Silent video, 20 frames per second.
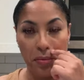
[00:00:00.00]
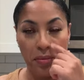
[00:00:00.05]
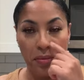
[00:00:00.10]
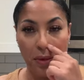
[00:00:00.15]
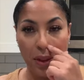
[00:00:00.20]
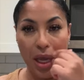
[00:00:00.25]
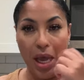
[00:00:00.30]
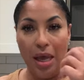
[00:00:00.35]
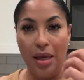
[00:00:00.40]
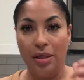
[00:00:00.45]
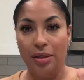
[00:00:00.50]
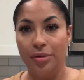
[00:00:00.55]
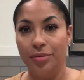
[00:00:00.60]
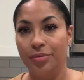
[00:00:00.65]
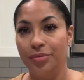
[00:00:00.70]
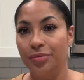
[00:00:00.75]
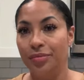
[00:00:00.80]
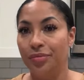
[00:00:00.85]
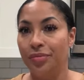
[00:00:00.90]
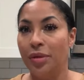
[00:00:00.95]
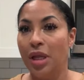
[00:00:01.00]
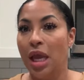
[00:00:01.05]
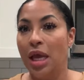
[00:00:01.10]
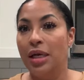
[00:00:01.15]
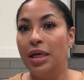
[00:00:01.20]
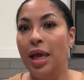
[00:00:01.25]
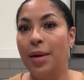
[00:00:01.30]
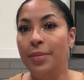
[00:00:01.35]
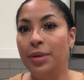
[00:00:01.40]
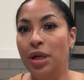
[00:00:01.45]
Okay?
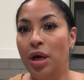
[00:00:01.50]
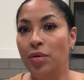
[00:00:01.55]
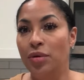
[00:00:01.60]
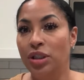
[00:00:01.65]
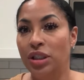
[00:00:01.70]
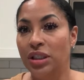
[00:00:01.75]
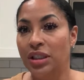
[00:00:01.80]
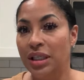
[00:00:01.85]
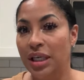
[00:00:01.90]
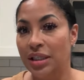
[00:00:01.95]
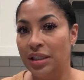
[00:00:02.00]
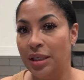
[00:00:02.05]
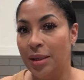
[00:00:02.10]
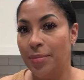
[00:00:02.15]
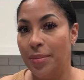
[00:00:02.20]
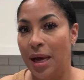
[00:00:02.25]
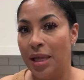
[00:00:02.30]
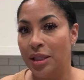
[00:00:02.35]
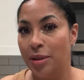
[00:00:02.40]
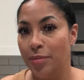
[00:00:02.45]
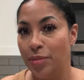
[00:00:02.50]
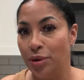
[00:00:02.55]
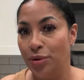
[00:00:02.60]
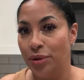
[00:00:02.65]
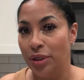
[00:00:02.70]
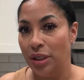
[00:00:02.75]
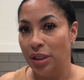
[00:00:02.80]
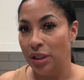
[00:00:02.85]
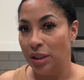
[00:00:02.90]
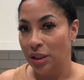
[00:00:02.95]
Let me know when she says something about the
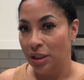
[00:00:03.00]
booty.